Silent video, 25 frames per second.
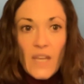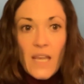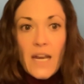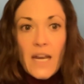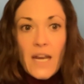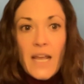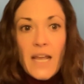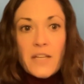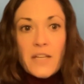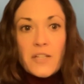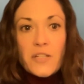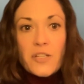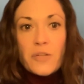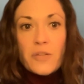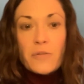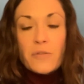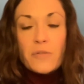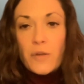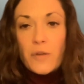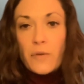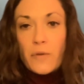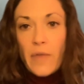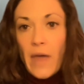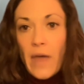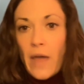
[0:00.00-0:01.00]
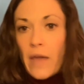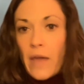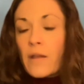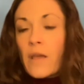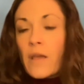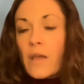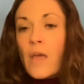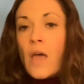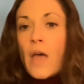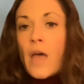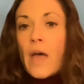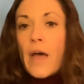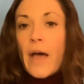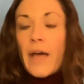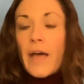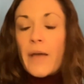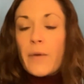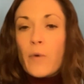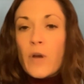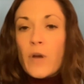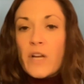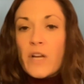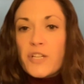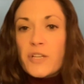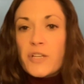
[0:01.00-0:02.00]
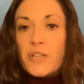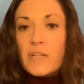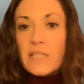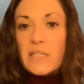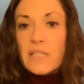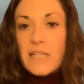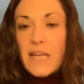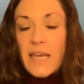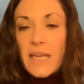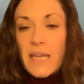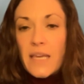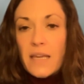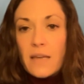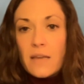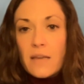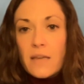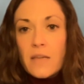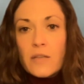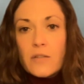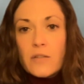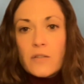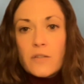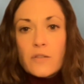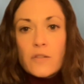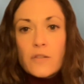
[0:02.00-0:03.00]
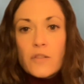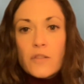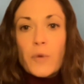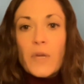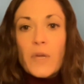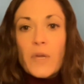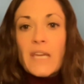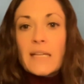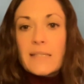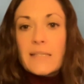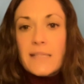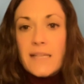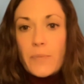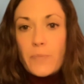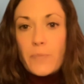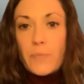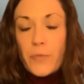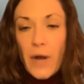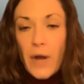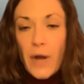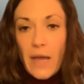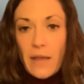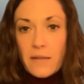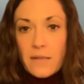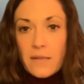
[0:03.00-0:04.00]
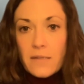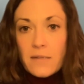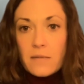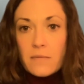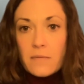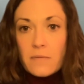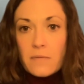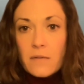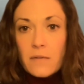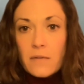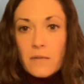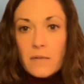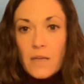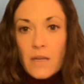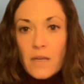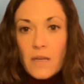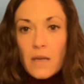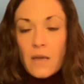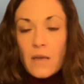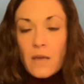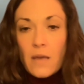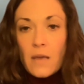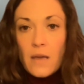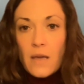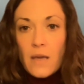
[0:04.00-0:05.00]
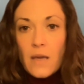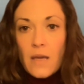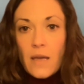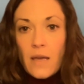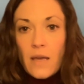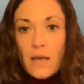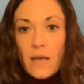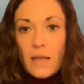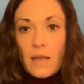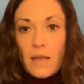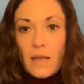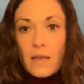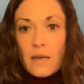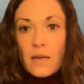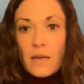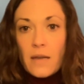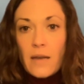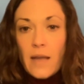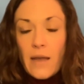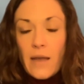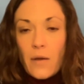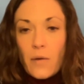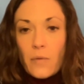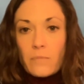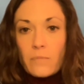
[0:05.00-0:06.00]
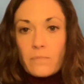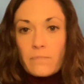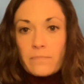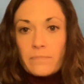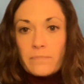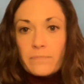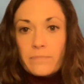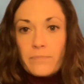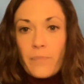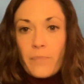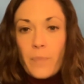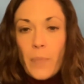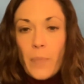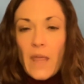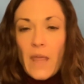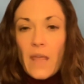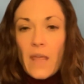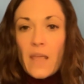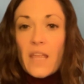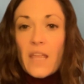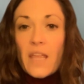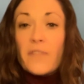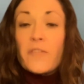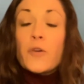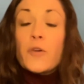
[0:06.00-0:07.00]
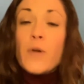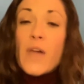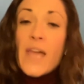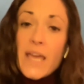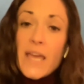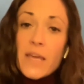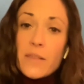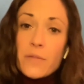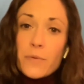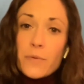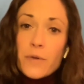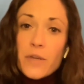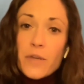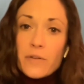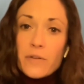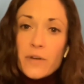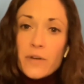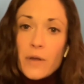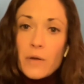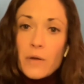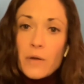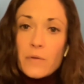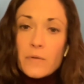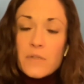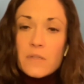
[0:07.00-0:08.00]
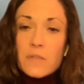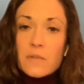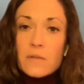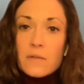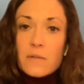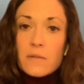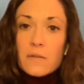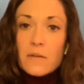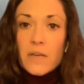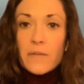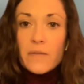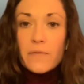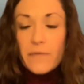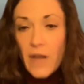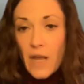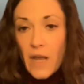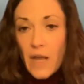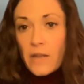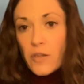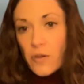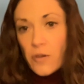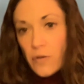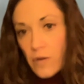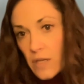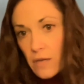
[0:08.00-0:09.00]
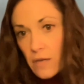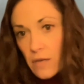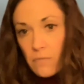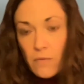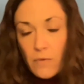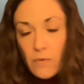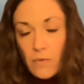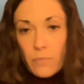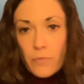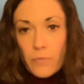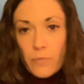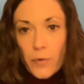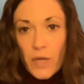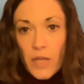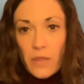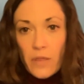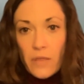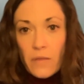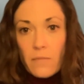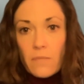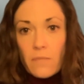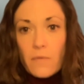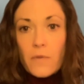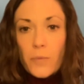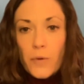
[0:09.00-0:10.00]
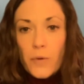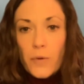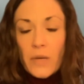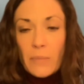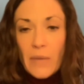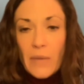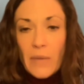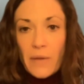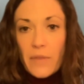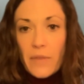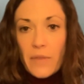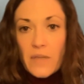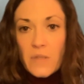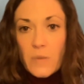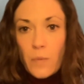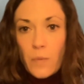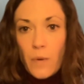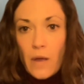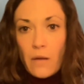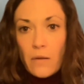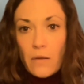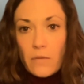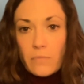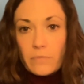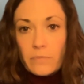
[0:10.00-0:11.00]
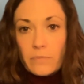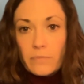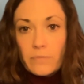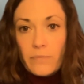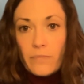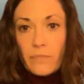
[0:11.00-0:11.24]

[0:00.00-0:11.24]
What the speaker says: And as you do that, I want you to take 3 deep breaths in and out. If you can, through your nose. If not, you can breathe through your mouth as well.